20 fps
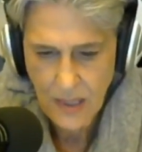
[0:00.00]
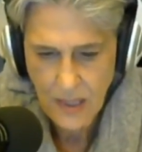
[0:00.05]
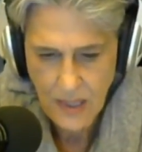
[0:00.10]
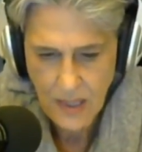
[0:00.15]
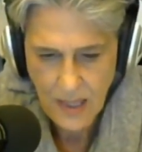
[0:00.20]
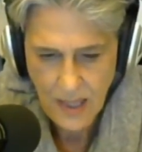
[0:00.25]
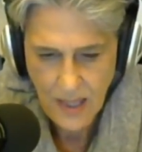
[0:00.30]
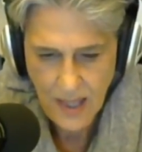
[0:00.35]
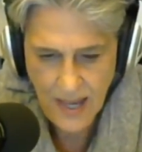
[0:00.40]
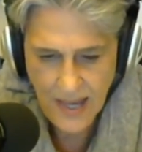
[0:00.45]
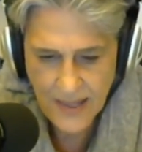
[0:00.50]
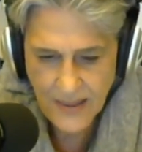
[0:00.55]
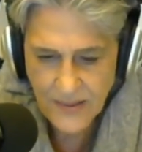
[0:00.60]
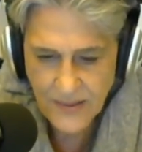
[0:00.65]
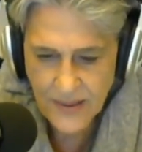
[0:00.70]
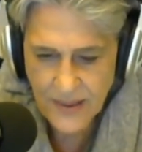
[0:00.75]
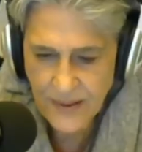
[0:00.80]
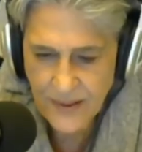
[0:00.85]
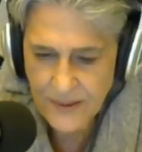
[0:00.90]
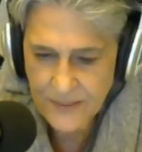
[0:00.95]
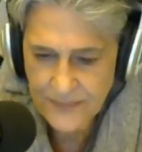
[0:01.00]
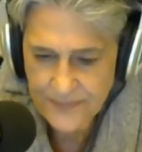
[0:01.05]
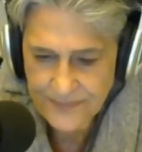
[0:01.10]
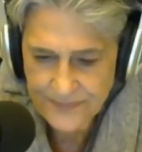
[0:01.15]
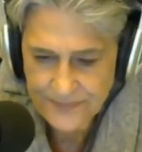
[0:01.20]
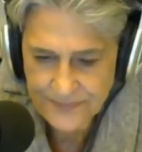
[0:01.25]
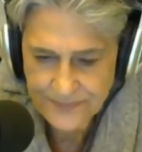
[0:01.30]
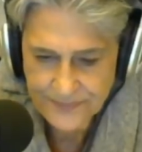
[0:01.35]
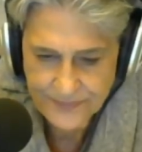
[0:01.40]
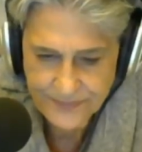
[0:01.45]
I don't know.
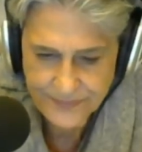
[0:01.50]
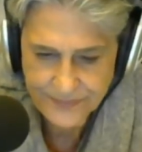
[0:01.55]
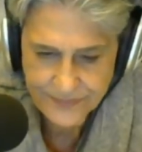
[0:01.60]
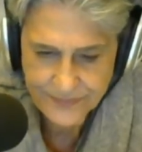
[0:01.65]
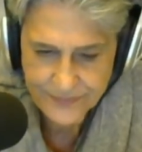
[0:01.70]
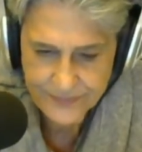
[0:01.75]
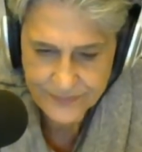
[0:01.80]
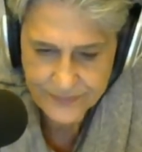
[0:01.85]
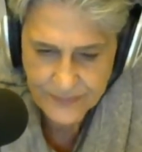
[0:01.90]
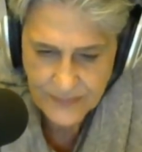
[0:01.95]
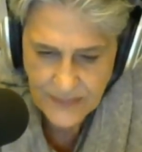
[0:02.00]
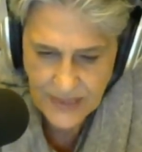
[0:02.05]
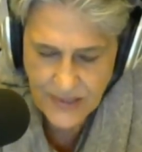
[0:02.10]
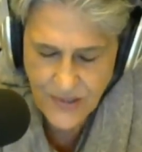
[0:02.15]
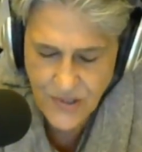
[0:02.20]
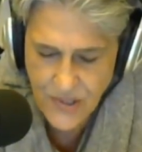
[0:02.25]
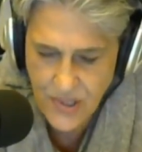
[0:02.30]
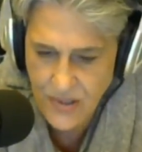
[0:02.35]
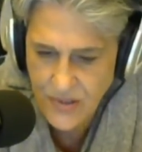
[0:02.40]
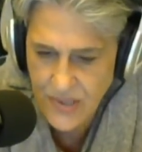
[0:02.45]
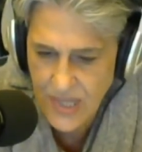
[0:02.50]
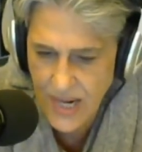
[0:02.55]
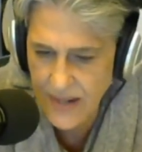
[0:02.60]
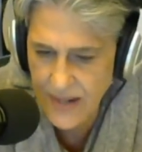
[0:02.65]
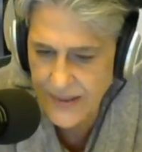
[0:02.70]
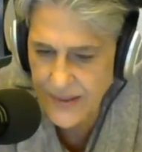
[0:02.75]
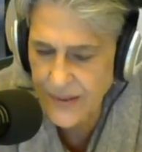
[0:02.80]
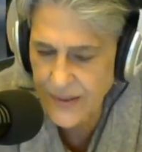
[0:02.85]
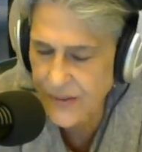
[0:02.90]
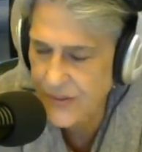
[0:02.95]
It shows
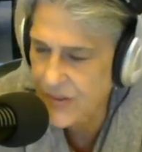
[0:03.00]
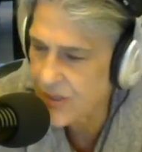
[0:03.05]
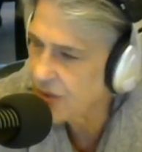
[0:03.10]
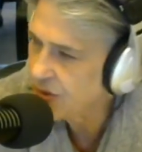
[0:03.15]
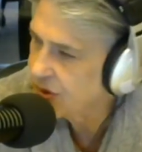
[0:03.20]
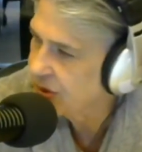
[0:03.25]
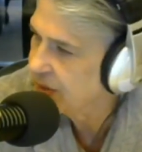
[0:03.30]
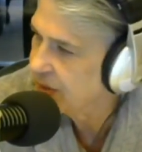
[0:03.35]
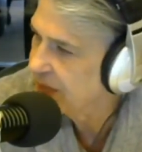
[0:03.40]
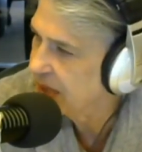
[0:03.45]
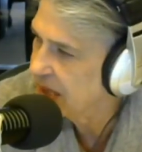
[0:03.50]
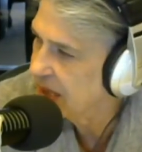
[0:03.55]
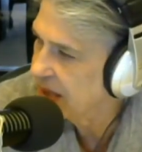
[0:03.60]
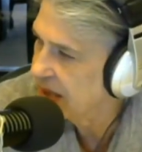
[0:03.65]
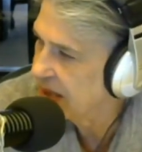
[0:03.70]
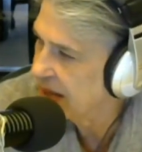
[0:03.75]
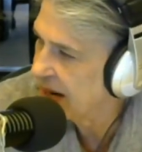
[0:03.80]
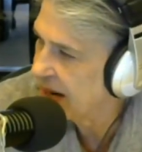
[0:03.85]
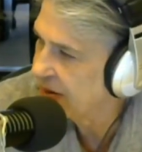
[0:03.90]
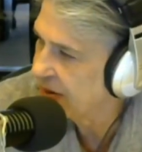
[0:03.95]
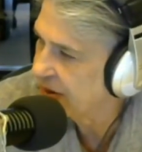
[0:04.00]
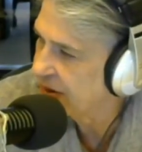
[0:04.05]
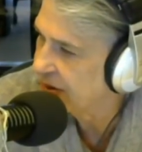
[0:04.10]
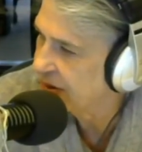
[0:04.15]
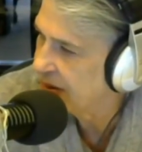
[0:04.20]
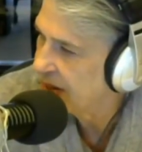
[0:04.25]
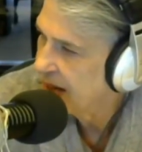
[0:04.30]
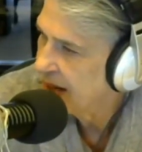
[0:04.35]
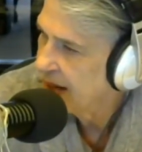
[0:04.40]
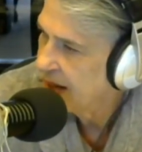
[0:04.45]
how, social media now
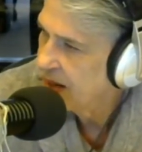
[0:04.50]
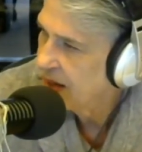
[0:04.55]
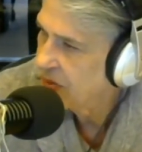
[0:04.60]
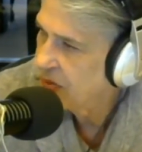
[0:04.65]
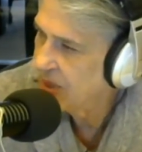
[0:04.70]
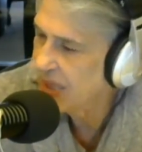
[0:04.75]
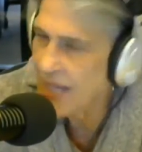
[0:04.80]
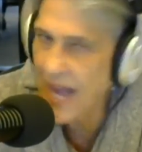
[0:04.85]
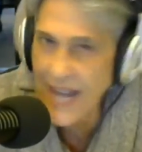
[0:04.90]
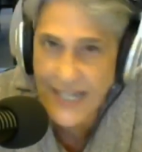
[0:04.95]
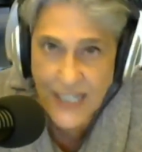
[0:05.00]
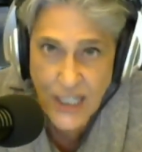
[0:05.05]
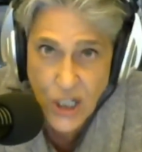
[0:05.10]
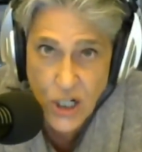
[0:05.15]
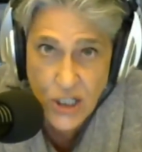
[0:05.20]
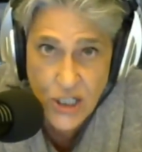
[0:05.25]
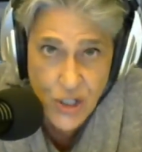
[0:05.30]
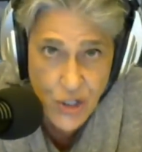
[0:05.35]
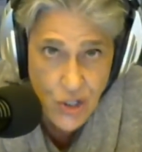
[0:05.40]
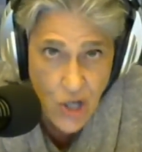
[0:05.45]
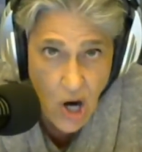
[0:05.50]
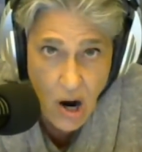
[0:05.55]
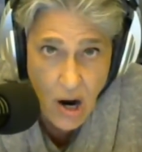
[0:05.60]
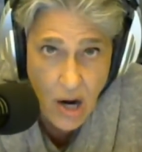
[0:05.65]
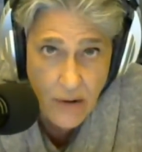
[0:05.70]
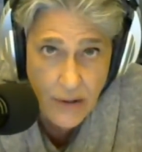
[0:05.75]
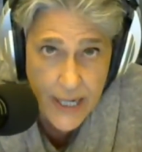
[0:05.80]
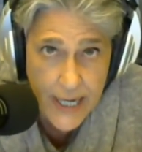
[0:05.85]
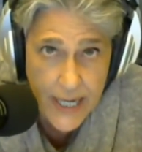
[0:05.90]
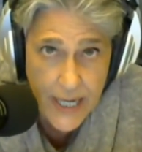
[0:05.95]
just, we like a good
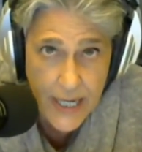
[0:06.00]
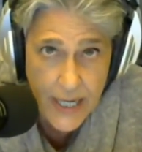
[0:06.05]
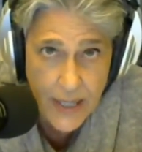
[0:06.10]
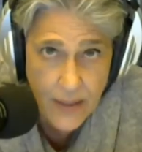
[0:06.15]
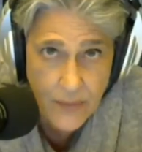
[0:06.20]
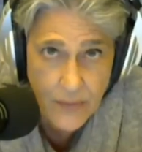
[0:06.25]
story.